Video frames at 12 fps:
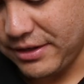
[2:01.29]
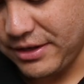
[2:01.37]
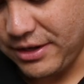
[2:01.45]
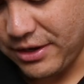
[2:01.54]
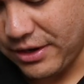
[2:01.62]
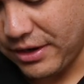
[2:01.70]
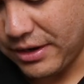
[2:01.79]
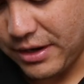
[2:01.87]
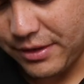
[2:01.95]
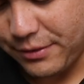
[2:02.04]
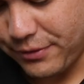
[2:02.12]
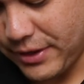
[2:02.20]
here on
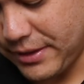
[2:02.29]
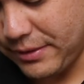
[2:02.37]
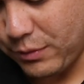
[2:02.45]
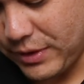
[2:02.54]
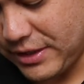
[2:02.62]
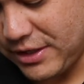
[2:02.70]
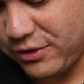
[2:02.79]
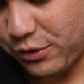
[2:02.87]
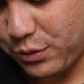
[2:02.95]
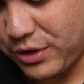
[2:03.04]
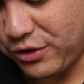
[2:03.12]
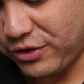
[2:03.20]
the front with these
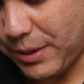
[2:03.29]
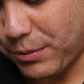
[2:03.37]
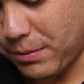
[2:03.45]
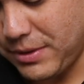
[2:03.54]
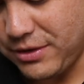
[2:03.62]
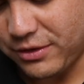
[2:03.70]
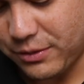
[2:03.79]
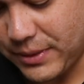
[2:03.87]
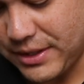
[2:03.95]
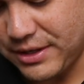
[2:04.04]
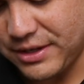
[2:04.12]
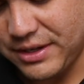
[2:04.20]
three separate pieces
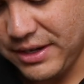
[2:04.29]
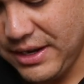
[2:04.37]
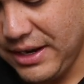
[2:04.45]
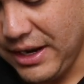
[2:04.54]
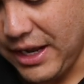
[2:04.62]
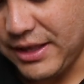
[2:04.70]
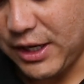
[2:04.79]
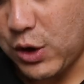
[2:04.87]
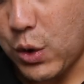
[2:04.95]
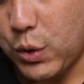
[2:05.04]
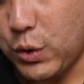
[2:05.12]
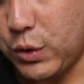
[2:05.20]
right here, and then
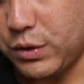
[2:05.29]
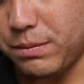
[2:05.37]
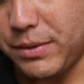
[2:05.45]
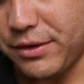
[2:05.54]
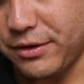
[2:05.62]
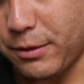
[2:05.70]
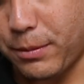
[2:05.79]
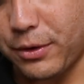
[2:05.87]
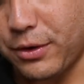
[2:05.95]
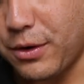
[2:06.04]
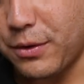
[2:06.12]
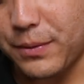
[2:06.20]
gold mother of
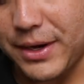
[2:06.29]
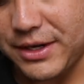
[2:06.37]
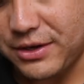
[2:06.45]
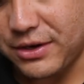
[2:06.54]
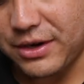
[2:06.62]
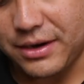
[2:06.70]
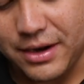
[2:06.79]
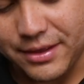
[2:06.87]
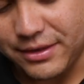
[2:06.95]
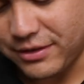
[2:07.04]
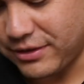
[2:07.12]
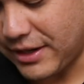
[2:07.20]
pearl right here on
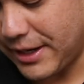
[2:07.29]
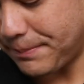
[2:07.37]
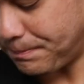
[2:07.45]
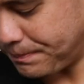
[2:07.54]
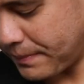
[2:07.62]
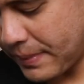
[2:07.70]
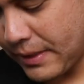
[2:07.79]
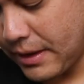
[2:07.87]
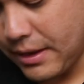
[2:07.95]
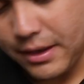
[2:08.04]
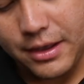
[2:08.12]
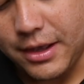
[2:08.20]
this side.
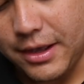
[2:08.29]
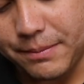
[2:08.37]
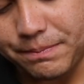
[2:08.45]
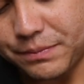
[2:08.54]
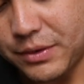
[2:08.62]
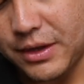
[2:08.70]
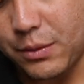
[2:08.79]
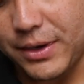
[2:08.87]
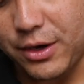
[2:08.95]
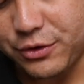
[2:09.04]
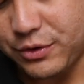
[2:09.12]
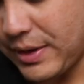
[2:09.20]
Then we
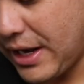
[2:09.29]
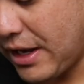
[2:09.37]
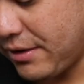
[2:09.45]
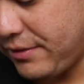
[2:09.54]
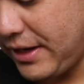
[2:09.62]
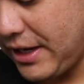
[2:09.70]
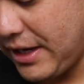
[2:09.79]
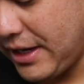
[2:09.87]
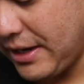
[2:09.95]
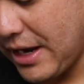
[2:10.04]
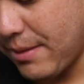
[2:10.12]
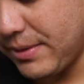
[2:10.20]
also have
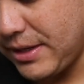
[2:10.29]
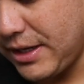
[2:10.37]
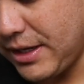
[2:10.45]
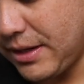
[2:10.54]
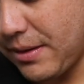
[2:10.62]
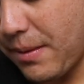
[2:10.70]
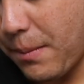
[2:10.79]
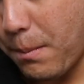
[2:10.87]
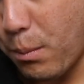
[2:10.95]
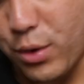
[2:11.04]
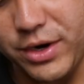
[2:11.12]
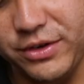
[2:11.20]
a ebony
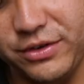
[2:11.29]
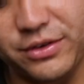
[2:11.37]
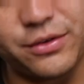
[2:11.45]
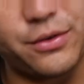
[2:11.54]
bridge